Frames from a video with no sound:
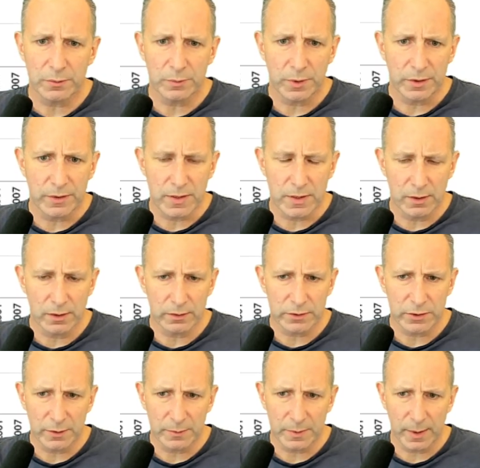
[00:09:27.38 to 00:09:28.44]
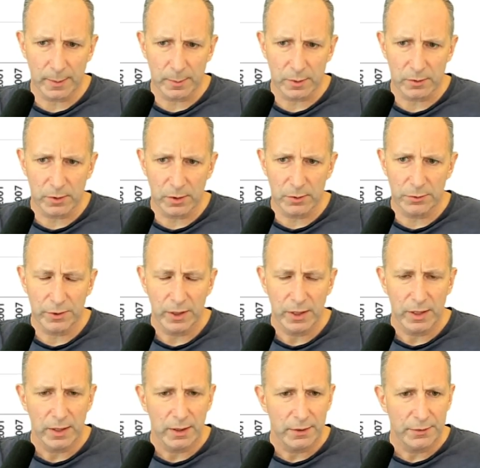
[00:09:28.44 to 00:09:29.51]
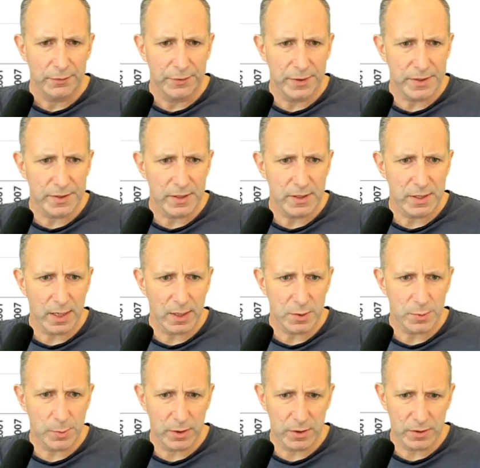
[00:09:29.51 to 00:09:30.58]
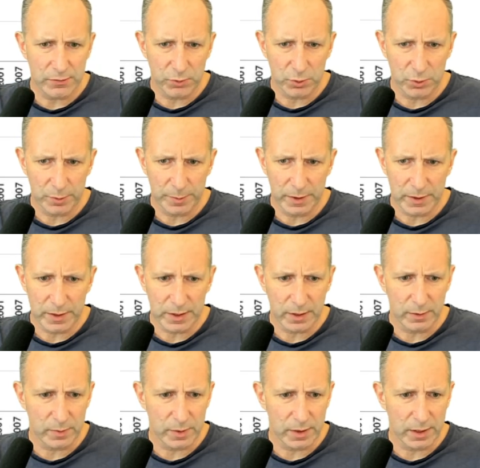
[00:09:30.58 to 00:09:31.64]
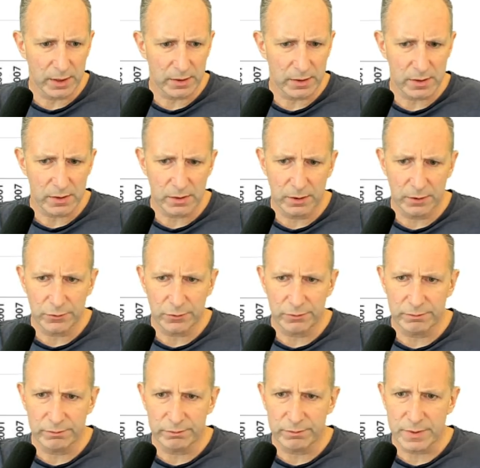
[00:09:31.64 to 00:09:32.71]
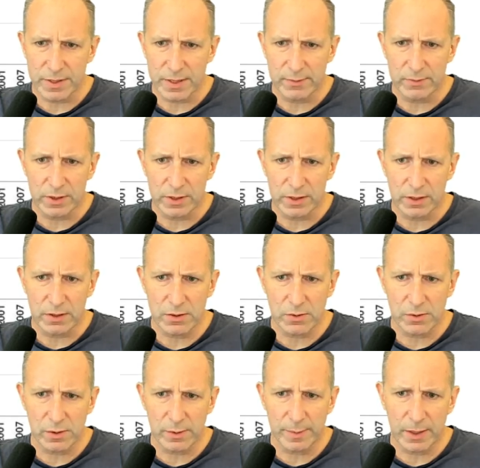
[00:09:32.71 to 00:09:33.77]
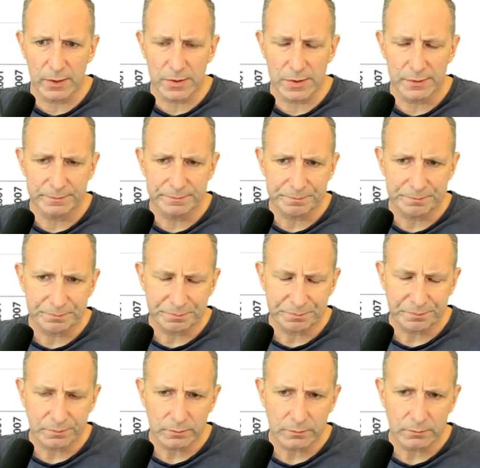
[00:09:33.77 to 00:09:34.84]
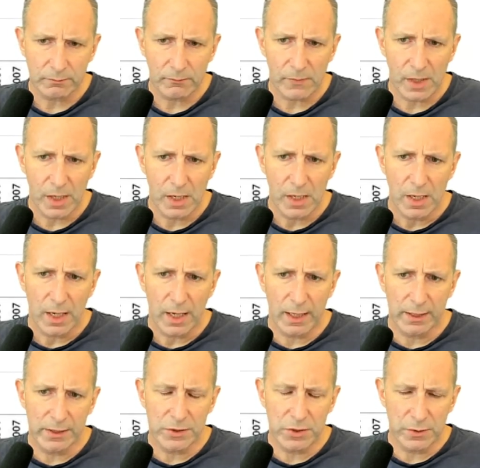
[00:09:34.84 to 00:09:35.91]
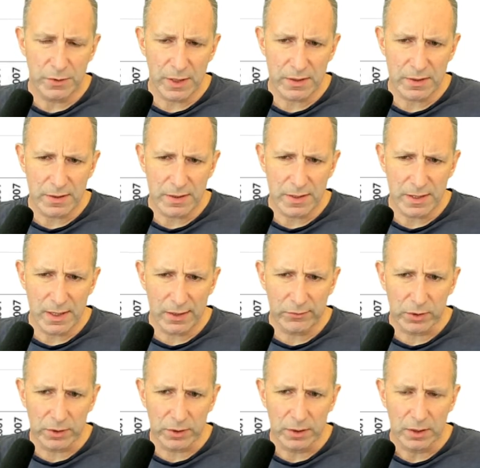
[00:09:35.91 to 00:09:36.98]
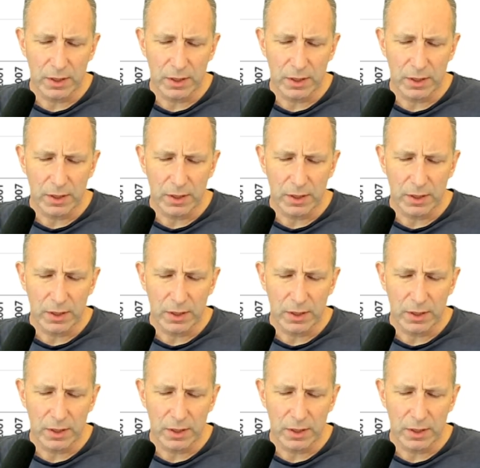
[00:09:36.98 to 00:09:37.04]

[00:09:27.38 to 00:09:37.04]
with is long-term capital growth. This is house price affordability over the last 170 years or thereabouts. And in 2007,